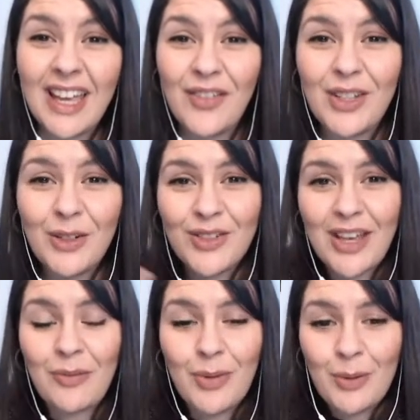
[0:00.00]
giving
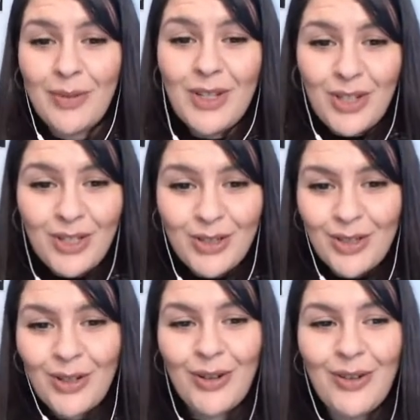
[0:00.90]
yourself permission
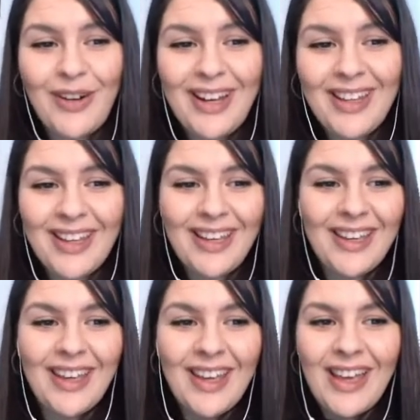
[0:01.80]
too right
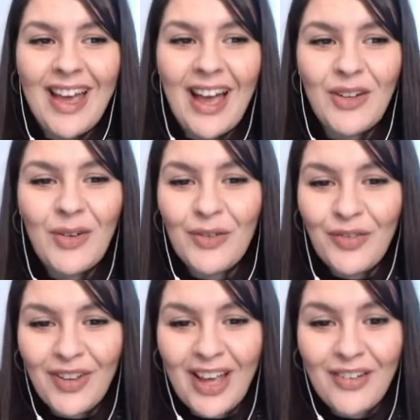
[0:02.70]
like i
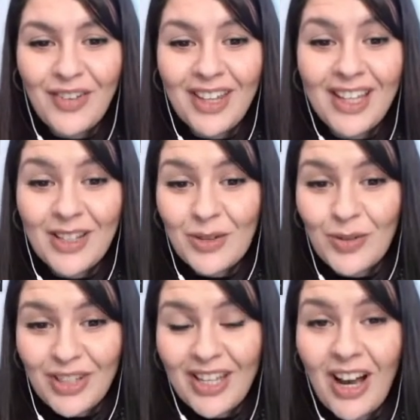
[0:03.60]
don't feel i feel like
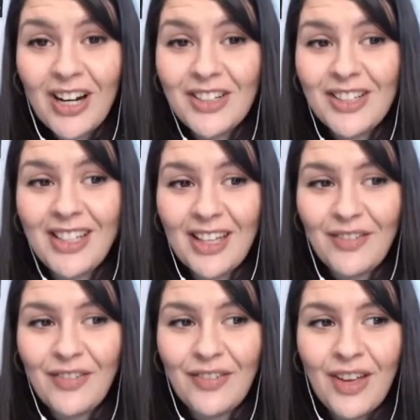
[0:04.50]
it's really hard to
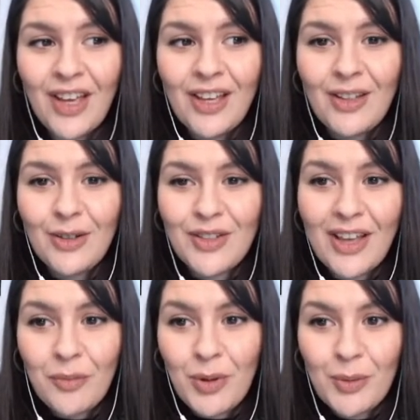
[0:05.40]
give
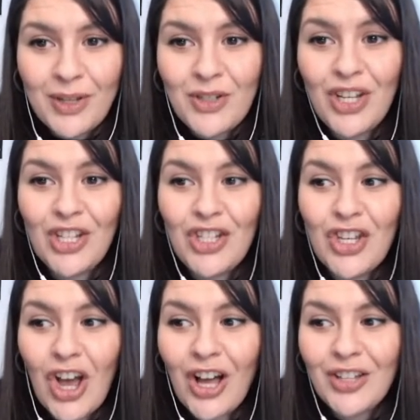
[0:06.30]
yourself
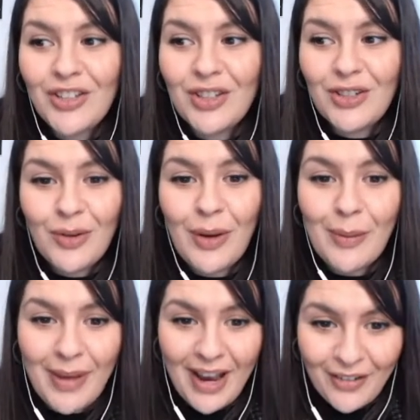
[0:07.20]
permission not to do
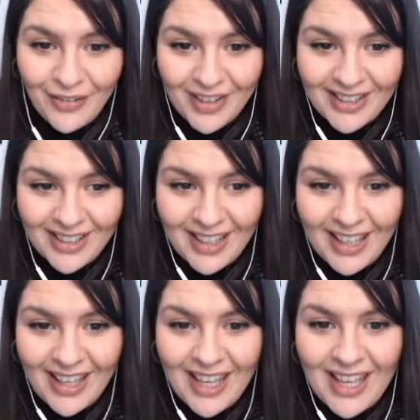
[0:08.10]
it
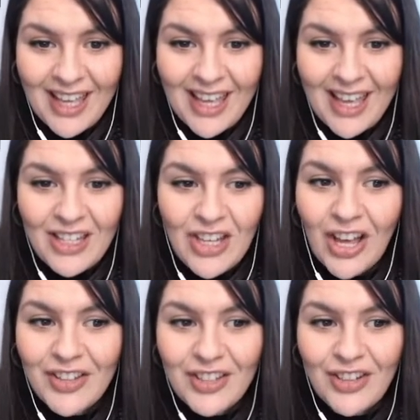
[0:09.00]
perfectly and
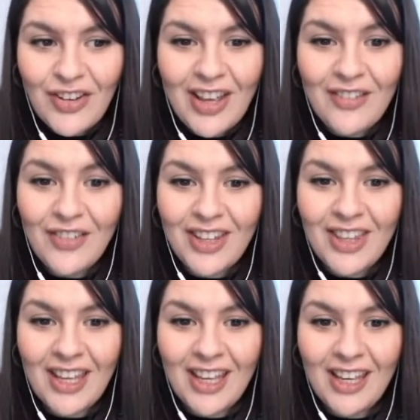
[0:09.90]
not to do
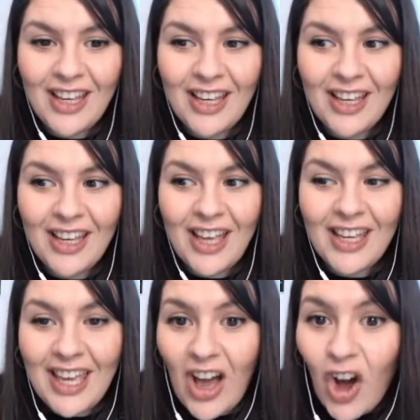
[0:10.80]
everything
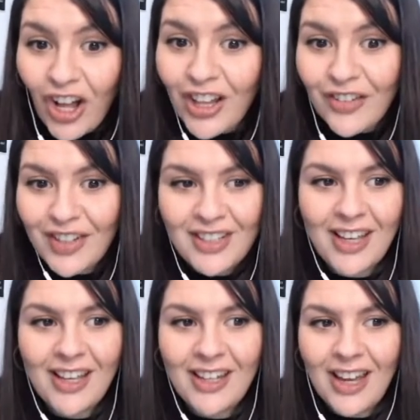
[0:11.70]
and get all of it
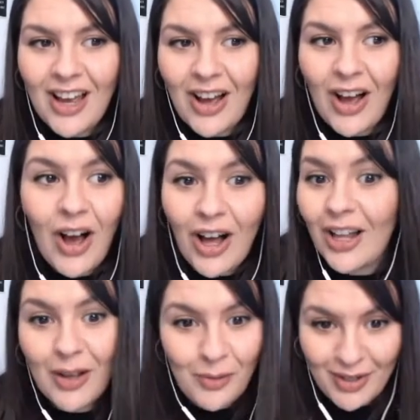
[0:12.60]
done
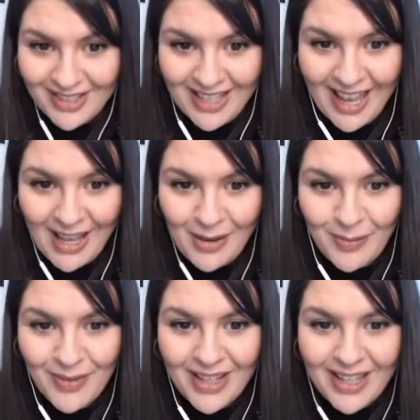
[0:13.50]
all at one time